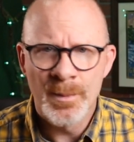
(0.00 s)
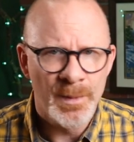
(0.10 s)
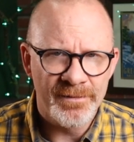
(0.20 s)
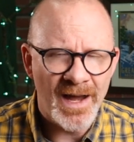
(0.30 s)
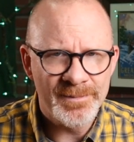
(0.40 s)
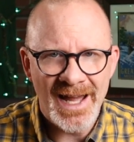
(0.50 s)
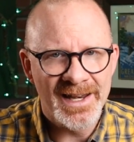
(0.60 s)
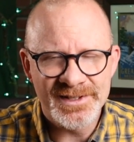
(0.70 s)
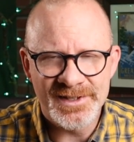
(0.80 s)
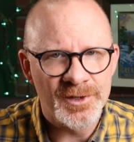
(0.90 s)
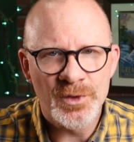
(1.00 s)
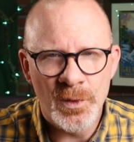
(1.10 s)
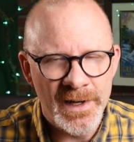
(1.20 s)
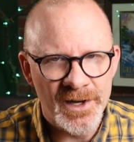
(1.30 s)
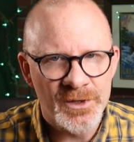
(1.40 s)
But if I'm tying this in a
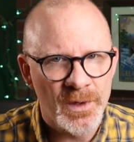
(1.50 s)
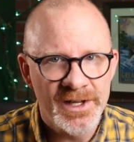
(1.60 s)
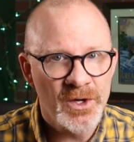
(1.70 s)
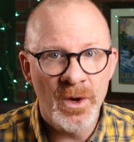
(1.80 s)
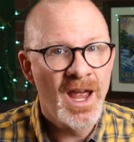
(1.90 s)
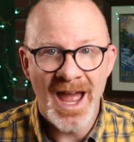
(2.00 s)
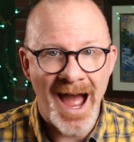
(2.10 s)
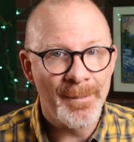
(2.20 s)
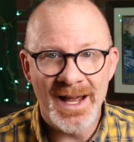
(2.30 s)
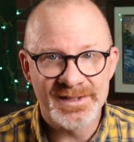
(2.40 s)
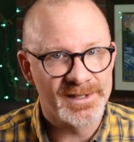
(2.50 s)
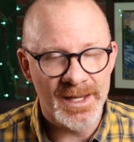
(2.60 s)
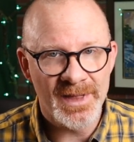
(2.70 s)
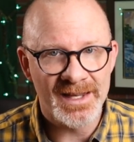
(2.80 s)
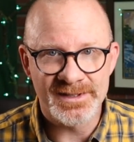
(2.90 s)
20 or 22, I might
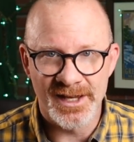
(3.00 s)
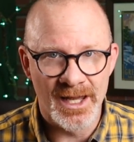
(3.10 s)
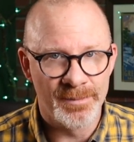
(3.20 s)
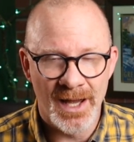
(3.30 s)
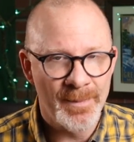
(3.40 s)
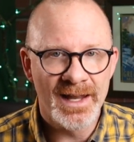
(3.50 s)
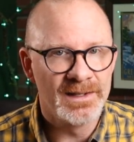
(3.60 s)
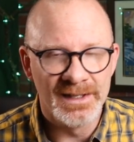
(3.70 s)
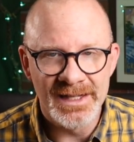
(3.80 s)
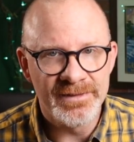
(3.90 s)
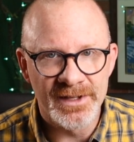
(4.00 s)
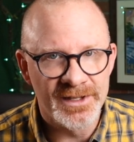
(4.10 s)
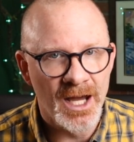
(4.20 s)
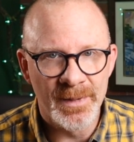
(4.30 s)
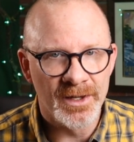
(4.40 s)
skip that step. I might leave the
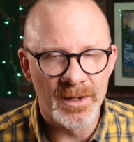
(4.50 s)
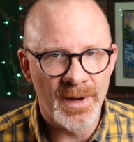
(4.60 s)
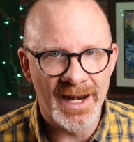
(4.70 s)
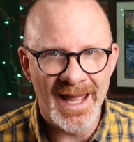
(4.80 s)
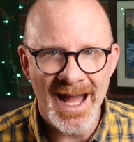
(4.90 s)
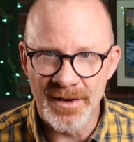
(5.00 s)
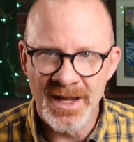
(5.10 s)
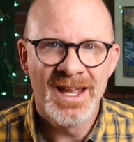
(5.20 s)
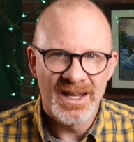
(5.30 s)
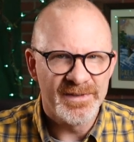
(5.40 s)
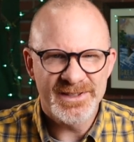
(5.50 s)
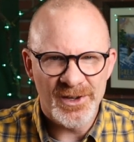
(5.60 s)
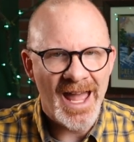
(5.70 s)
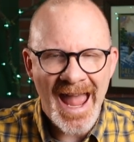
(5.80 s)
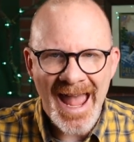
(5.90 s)
dubbing on the body out. If it's
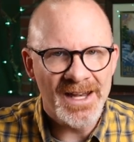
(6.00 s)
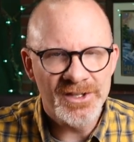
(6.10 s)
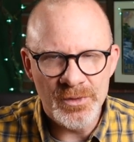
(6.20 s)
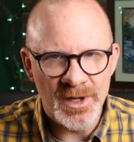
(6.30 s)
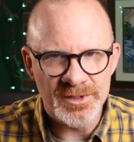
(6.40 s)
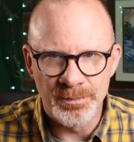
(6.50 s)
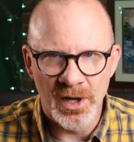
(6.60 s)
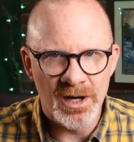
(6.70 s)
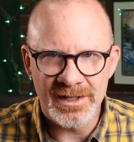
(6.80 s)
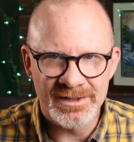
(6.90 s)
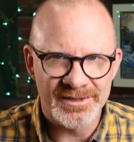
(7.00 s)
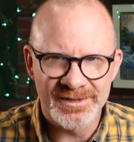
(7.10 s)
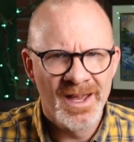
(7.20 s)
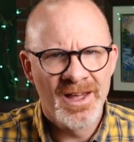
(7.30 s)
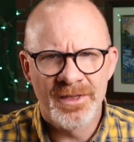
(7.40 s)
going to add too much bulk and
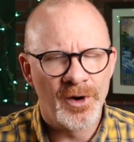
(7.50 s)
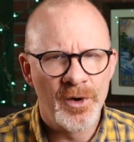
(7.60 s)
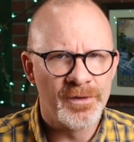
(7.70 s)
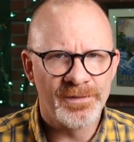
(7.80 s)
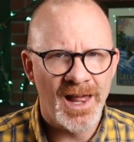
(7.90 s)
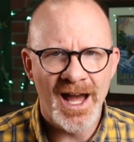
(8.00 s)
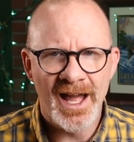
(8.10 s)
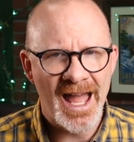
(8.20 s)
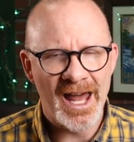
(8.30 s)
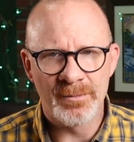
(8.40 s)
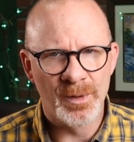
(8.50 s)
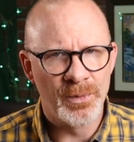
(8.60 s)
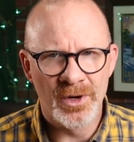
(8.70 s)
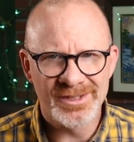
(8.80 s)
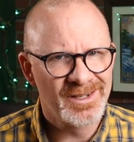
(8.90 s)
just throw your fly out of
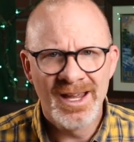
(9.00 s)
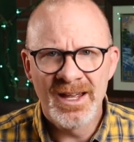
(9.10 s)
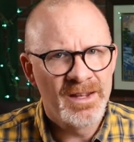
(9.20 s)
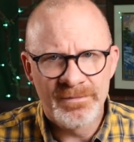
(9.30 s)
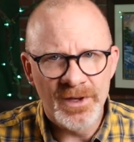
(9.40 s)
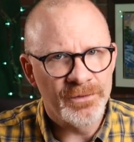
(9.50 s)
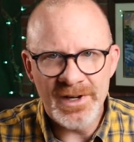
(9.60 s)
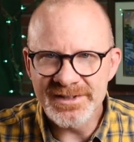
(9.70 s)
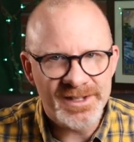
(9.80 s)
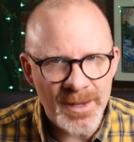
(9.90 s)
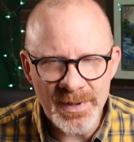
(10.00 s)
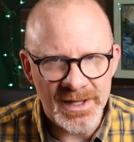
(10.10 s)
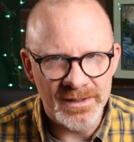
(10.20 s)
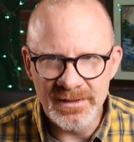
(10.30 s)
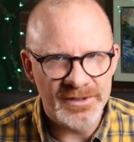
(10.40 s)
proportion, feel free to skip
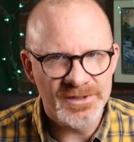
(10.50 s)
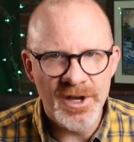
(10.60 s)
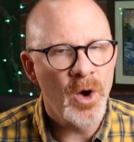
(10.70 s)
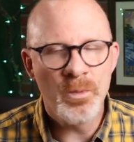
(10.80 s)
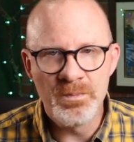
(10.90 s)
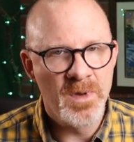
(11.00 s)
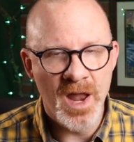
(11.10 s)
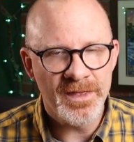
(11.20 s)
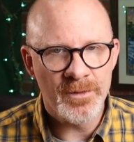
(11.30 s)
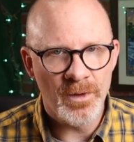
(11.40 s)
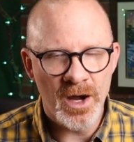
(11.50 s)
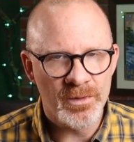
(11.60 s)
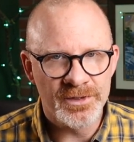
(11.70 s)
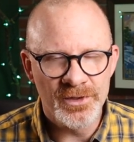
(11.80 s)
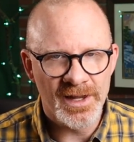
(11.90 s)
it. There's nothing wrong
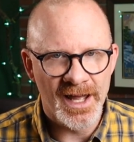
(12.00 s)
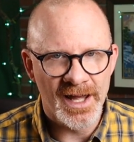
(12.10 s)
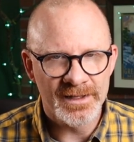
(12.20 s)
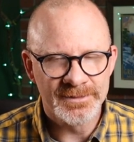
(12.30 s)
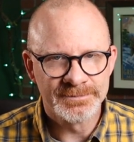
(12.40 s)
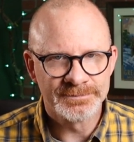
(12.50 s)
with doing that.